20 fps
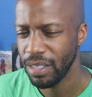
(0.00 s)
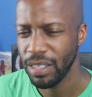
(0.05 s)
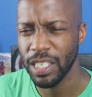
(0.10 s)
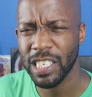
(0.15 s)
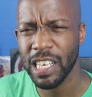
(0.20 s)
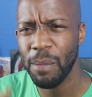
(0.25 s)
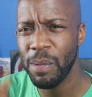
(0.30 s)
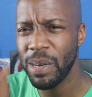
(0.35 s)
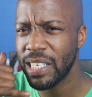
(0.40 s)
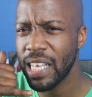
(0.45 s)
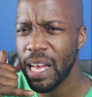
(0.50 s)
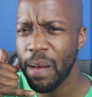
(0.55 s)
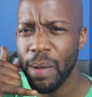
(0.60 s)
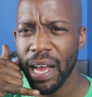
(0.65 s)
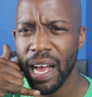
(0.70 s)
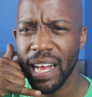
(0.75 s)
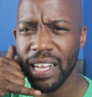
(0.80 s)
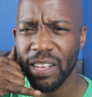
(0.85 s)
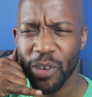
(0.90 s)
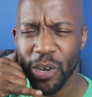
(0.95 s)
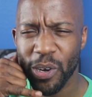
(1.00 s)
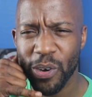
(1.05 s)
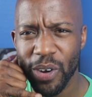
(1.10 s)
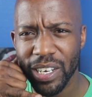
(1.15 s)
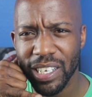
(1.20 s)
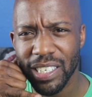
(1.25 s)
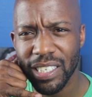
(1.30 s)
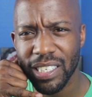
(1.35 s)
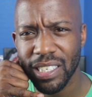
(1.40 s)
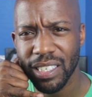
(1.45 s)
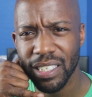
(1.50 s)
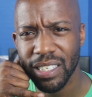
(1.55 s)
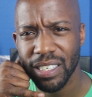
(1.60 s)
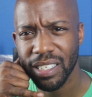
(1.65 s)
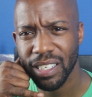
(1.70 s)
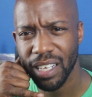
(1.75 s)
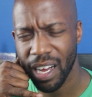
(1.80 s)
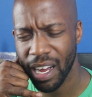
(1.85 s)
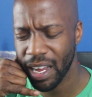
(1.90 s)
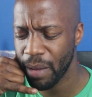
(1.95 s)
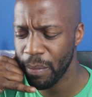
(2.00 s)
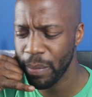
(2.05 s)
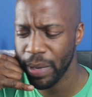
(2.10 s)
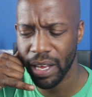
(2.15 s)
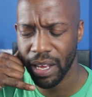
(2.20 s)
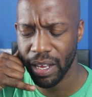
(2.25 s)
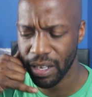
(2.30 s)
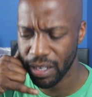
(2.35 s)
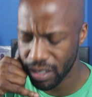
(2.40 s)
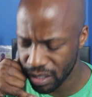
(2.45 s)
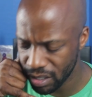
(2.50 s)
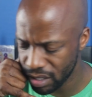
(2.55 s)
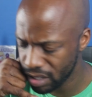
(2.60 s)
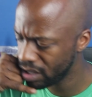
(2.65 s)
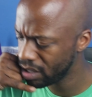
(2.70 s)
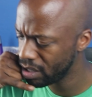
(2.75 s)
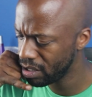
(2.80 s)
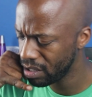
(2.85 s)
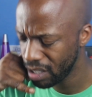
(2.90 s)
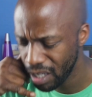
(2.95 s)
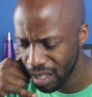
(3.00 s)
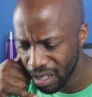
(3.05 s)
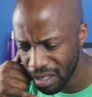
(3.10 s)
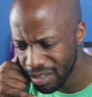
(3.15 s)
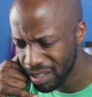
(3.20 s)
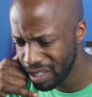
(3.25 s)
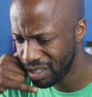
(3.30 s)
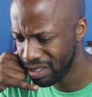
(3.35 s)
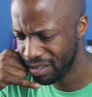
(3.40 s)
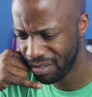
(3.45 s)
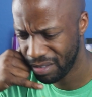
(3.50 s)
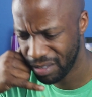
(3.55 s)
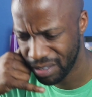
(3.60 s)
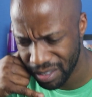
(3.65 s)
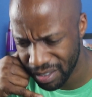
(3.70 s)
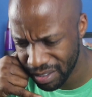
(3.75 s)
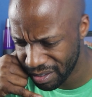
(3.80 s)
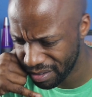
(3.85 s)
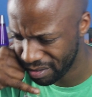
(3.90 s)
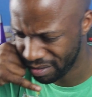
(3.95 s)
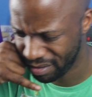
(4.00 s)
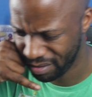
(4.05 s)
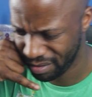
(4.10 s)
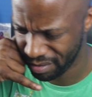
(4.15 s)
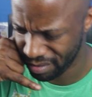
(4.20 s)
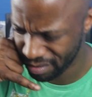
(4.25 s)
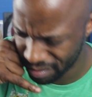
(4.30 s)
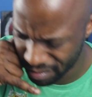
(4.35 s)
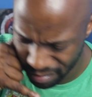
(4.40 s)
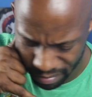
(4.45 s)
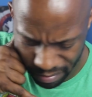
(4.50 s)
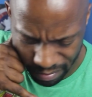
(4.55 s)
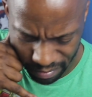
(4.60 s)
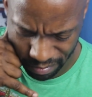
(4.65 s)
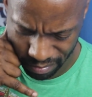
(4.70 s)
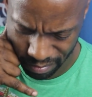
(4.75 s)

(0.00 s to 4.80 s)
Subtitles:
This how much time I got to record this? Alright, give me that. I know I can't keep loving you.